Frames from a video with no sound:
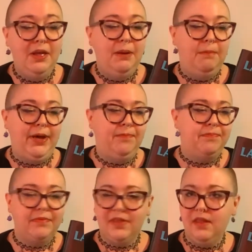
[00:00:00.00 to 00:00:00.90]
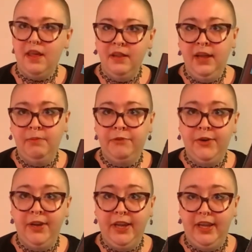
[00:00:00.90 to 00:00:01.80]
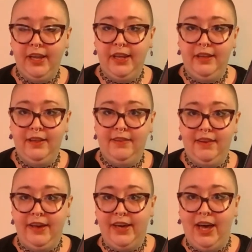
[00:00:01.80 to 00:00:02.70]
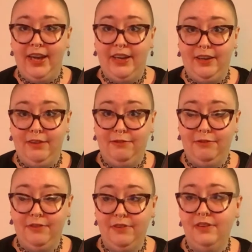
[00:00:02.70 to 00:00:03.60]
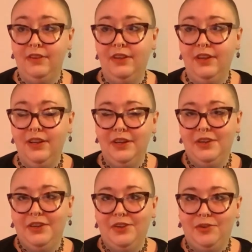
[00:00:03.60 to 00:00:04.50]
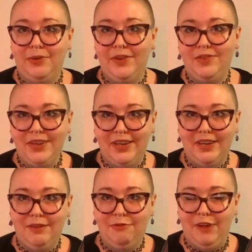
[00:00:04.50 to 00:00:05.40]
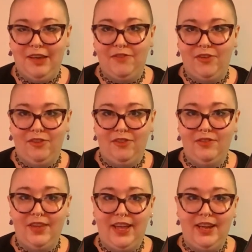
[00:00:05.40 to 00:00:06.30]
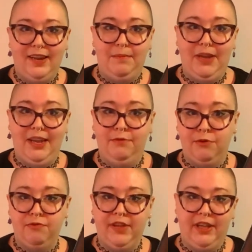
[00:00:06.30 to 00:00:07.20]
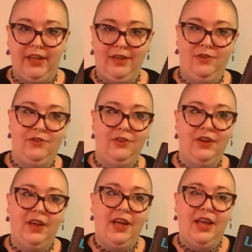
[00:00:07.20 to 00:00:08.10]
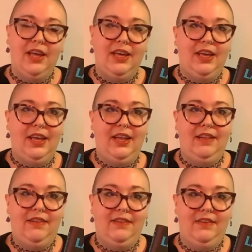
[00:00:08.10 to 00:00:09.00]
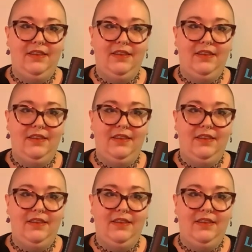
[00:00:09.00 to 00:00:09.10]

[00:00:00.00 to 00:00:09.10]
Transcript: But Lapvona is a kind of twisted fable set in a medieval village. It's